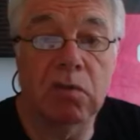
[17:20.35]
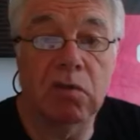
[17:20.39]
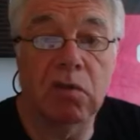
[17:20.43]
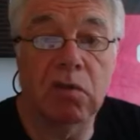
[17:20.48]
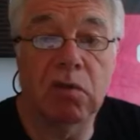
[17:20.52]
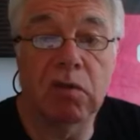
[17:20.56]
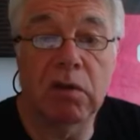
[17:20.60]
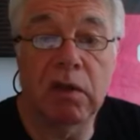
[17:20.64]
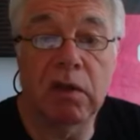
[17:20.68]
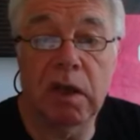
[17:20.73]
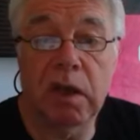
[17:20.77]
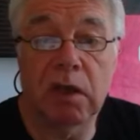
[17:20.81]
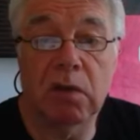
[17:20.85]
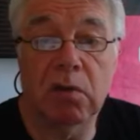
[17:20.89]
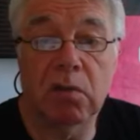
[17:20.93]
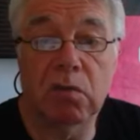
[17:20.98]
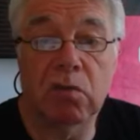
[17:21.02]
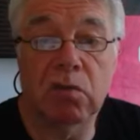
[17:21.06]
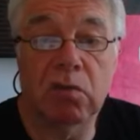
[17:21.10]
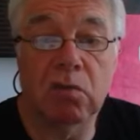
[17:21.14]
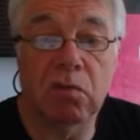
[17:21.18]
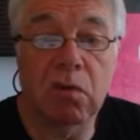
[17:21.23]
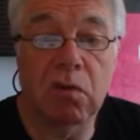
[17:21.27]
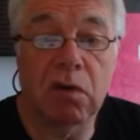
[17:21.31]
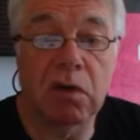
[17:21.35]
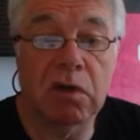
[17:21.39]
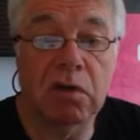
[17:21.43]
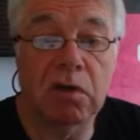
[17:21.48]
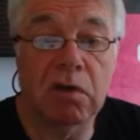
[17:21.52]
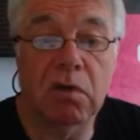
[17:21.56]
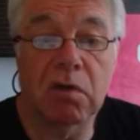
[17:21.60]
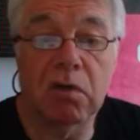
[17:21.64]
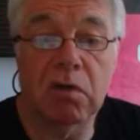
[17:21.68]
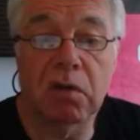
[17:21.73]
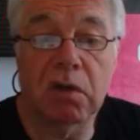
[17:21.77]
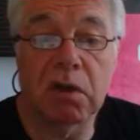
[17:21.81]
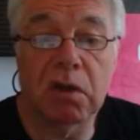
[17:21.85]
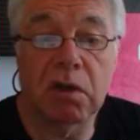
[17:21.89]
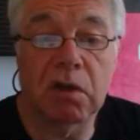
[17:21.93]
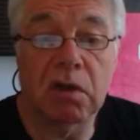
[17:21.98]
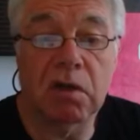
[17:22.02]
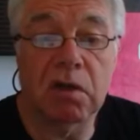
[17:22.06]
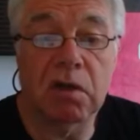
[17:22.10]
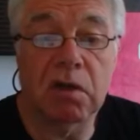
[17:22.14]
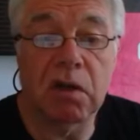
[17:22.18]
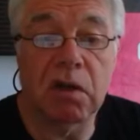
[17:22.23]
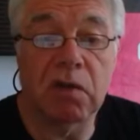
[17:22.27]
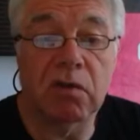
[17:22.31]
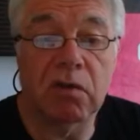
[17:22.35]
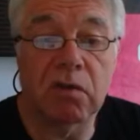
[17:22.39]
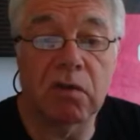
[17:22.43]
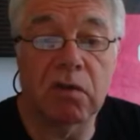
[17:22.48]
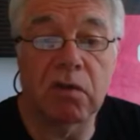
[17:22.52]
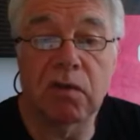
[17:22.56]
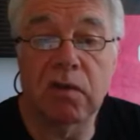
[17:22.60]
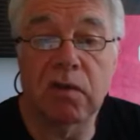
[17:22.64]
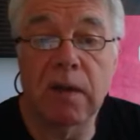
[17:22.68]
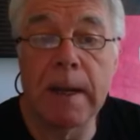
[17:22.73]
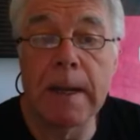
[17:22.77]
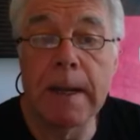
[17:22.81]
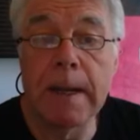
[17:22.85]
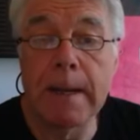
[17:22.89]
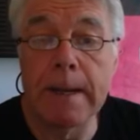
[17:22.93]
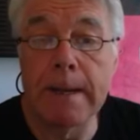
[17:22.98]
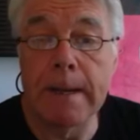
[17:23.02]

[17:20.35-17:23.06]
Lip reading: which is legal to ride on a car license.